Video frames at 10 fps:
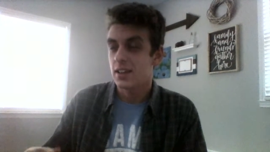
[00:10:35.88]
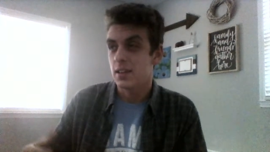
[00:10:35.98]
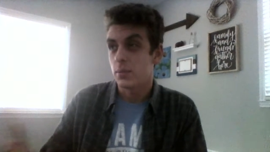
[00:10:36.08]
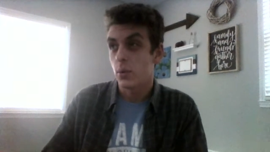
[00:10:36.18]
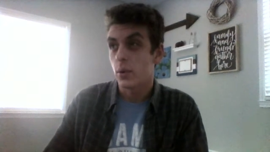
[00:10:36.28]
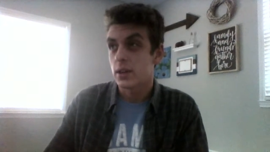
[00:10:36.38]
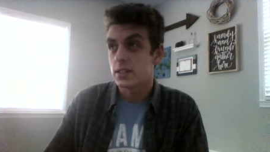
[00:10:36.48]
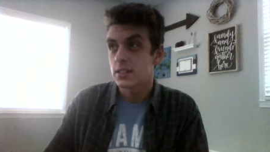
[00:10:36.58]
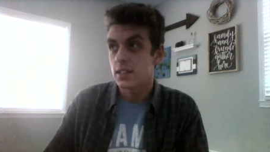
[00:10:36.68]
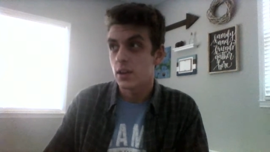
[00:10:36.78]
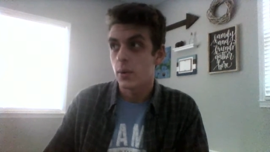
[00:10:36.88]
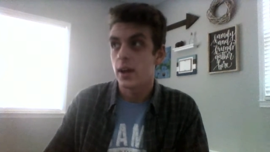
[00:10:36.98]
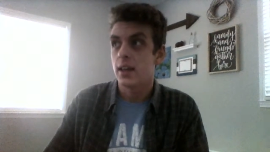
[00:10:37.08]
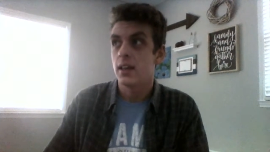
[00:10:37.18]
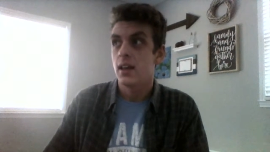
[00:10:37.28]
importance in a
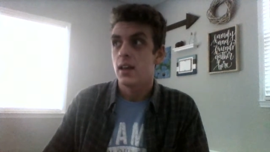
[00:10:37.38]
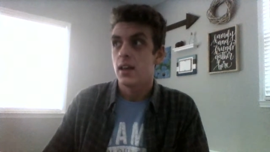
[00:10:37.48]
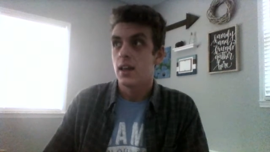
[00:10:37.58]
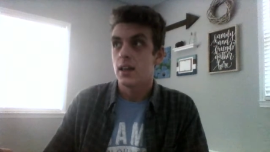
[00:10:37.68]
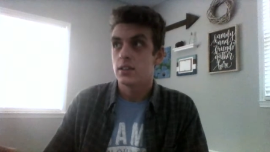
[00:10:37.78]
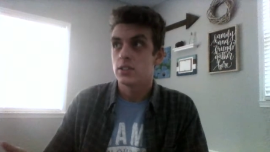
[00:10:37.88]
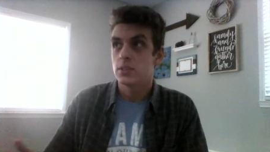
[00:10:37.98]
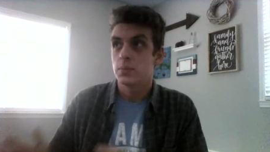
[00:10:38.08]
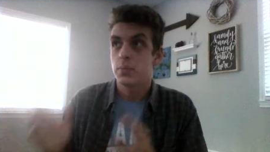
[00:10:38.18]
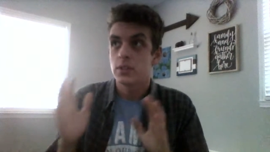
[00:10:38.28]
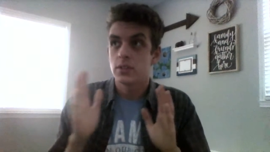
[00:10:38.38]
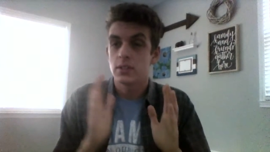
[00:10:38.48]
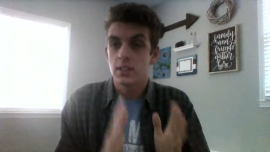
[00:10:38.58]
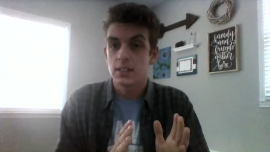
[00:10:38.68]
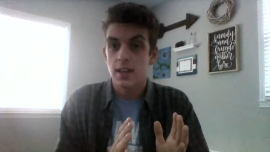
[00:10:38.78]
way and just puts her
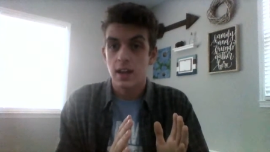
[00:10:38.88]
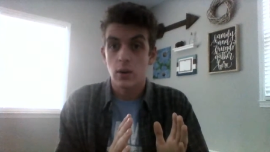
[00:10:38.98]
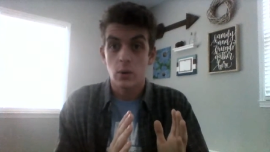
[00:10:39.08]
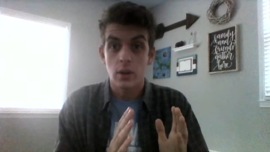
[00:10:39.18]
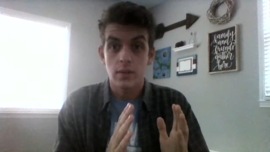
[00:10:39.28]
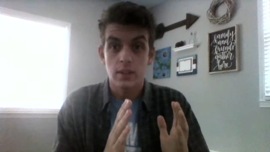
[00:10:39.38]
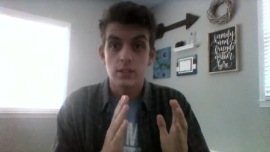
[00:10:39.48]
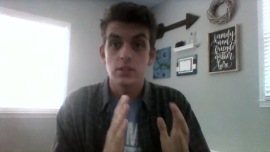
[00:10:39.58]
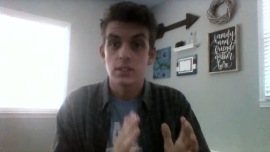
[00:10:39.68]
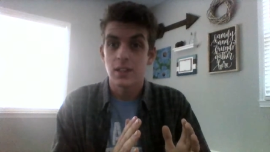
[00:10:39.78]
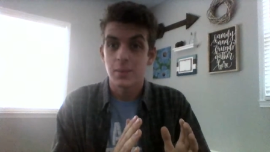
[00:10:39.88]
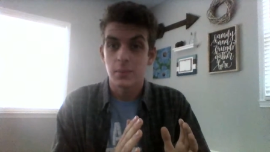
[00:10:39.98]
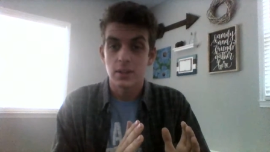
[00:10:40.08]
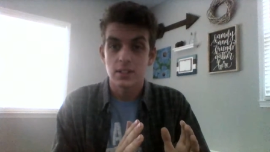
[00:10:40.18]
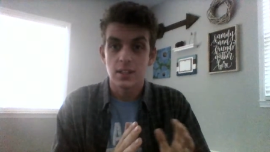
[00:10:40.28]
into this category of that she's a
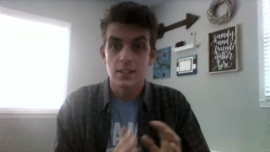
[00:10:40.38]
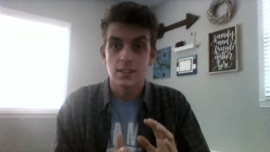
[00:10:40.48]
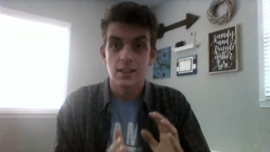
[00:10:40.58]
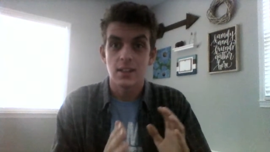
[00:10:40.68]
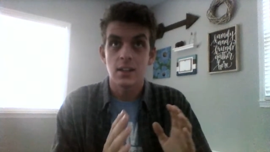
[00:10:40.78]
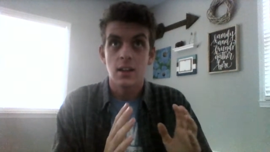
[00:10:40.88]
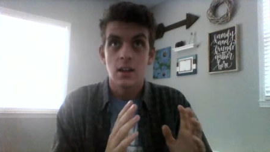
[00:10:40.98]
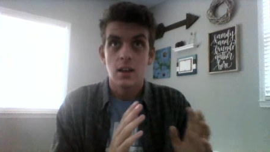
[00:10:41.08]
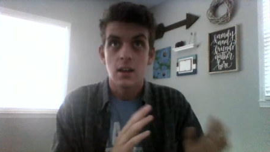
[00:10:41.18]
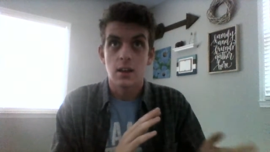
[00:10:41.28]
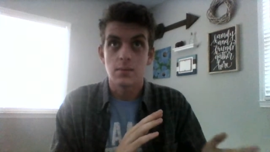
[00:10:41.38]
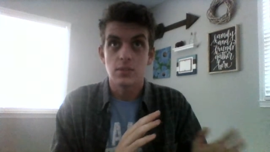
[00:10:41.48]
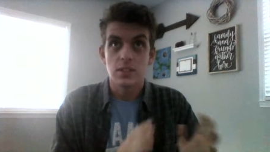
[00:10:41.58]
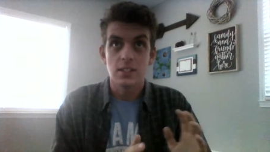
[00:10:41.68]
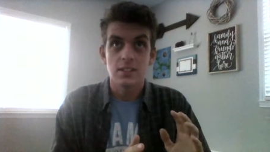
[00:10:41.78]
princess and that um,
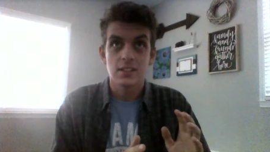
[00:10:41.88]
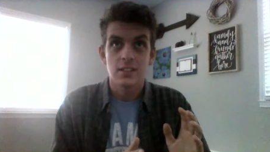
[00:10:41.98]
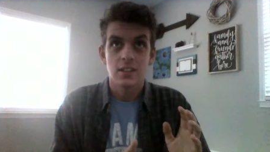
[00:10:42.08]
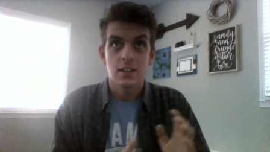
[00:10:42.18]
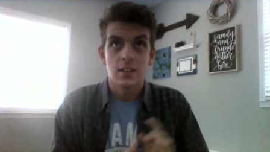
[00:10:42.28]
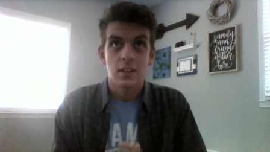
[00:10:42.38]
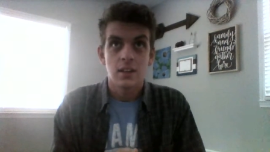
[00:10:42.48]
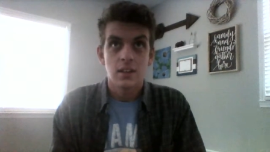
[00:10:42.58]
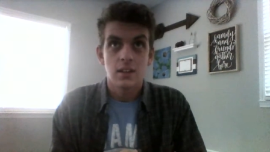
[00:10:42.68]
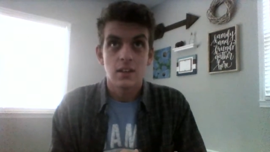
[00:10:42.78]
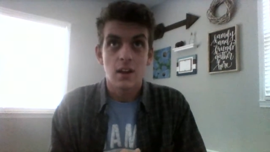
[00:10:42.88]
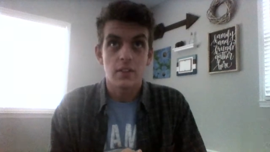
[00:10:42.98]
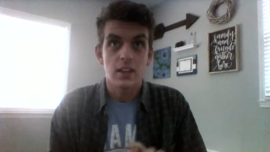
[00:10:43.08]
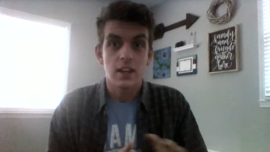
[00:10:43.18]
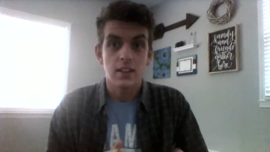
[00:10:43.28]
she's not
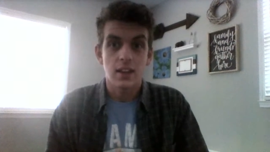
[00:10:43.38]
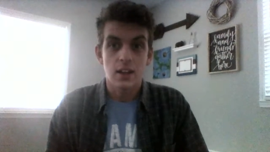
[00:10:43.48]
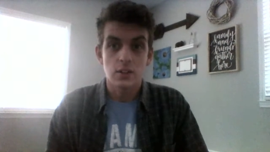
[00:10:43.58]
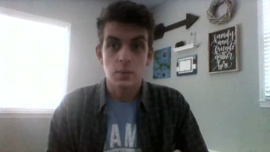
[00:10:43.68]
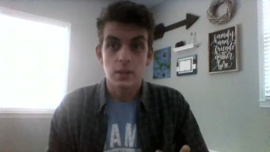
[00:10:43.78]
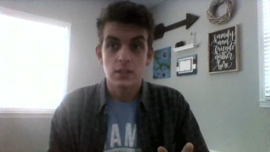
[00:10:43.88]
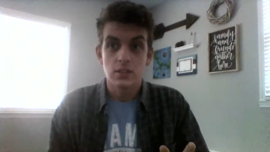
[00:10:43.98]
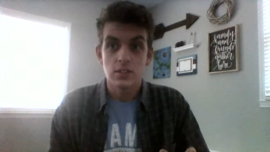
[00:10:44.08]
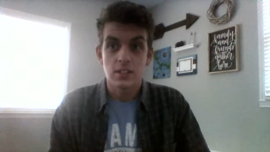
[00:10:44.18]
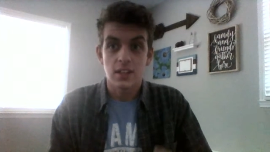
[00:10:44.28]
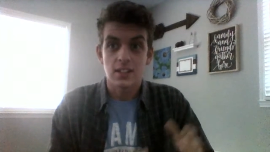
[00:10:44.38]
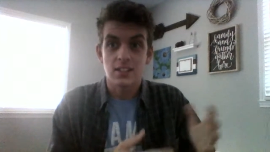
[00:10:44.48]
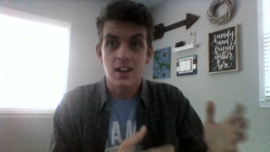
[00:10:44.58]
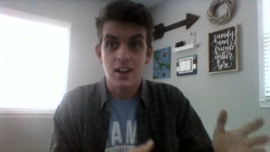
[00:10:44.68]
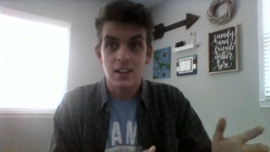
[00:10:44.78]
really anything else but just an
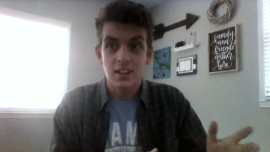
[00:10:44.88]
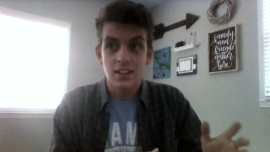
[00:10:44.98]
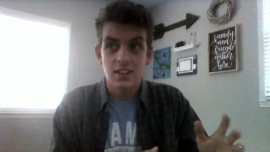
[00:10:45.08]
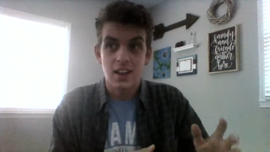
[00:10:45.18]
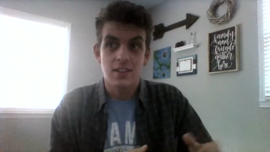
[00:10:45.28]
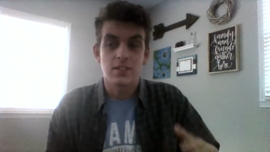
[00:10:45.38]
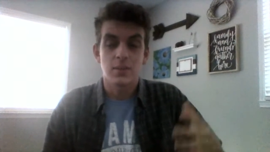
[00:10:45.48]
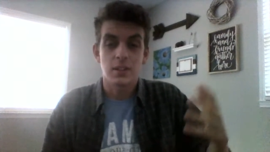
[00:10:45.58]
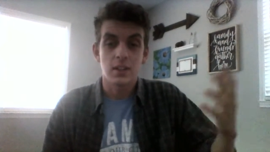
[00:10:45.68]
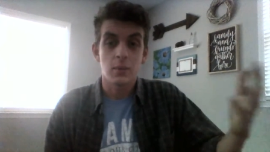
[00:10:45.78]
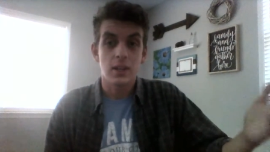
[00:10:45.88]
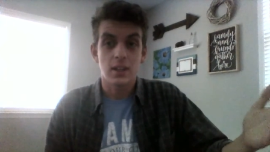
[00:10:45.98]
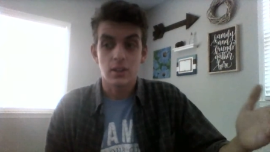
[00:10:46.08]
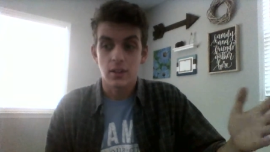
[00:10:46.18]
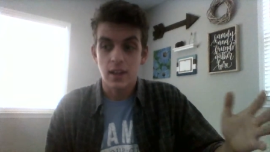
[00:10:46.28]
exotic kind of something that we
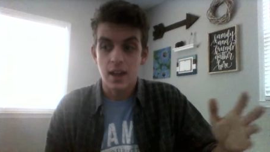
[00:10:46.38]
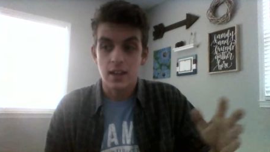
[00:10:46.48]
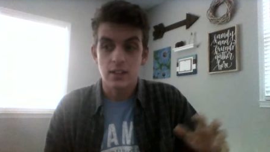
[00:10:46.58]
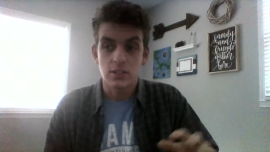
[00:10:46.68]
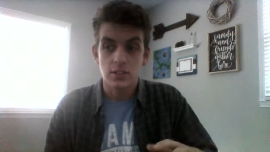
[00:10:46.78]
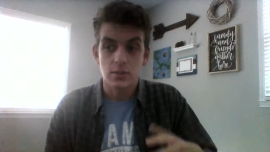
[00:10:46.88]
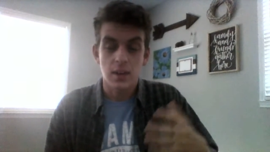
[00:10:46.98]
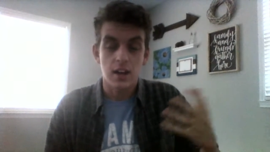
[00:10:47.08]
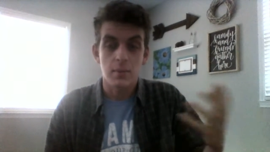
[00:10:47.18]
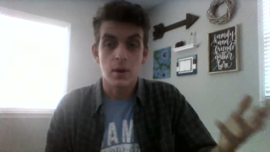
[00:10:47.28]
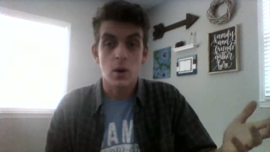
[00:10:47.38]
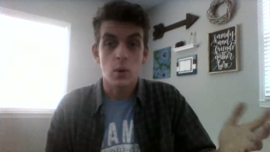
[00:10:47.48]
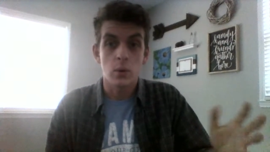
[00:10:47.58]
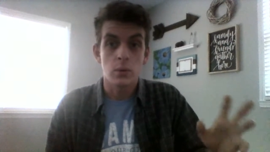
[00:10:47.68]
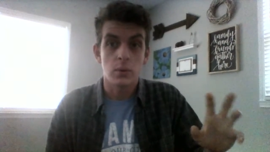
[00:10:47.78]
can look at and just kind of
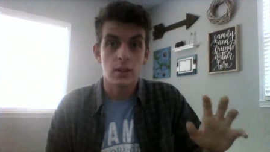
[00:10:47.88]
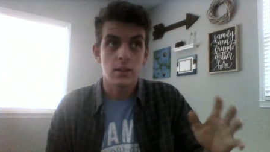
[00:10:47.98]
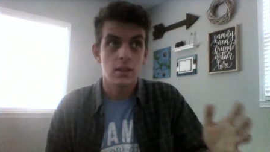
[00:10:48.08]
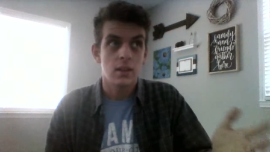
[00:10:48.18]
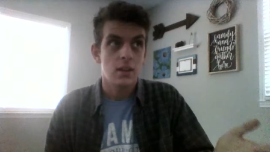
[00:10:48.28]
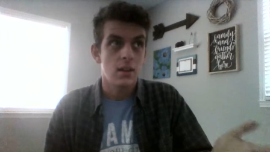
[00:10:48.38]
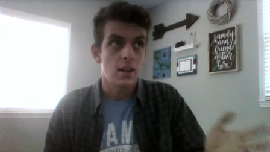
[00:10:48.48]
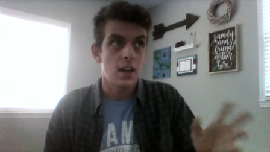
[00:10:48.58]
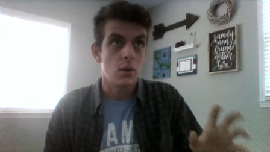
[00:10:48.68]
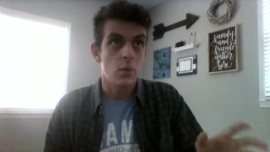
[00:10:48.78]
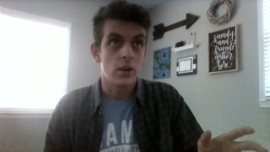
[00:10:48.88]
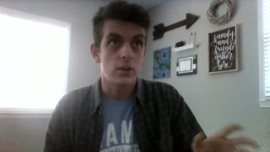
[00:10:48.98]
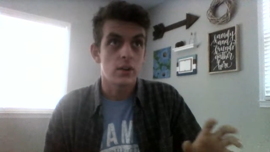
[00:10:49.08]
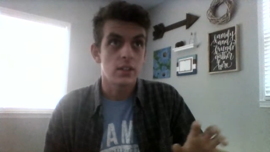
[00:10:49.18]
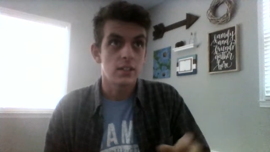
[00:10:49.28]
behold with kind of
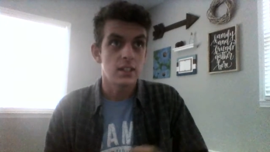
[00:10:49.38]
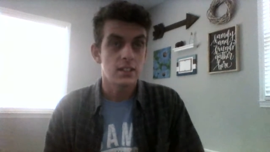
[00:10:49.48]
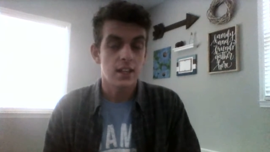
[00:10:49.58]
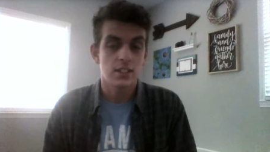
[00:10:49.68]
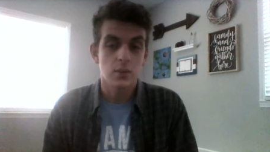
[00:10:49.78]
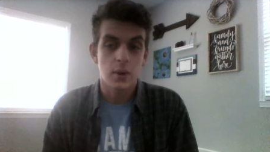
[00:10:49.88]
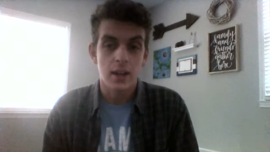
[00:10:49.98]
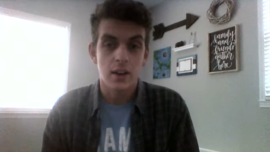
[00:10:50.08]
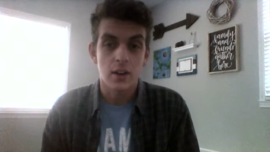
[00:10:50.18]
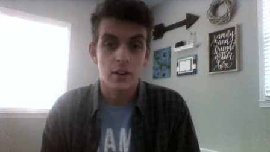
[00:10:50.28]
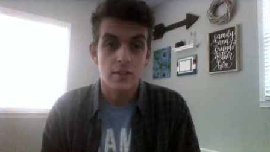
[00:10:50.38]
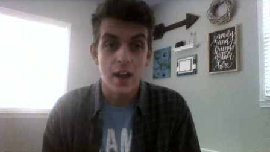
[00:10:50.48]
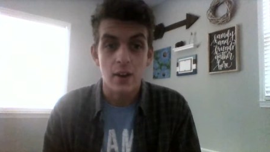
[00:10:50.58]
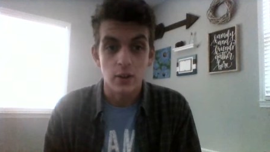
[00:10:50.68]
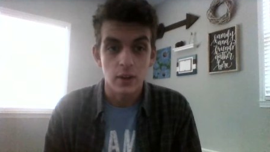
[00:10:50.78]
wonder. It, it takes away her
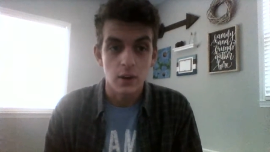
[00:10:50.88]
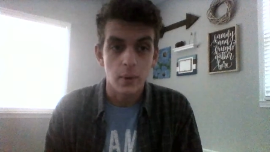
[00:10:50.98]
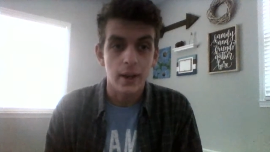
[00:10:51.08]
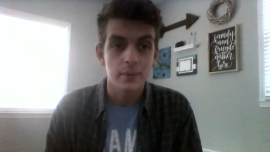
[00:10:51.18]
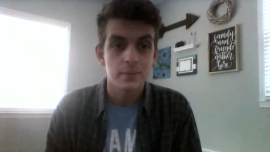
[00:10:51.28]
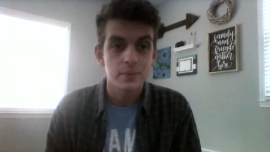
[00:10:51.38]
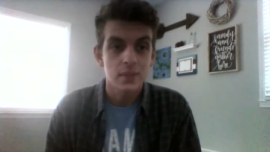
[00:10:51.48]
value in a way.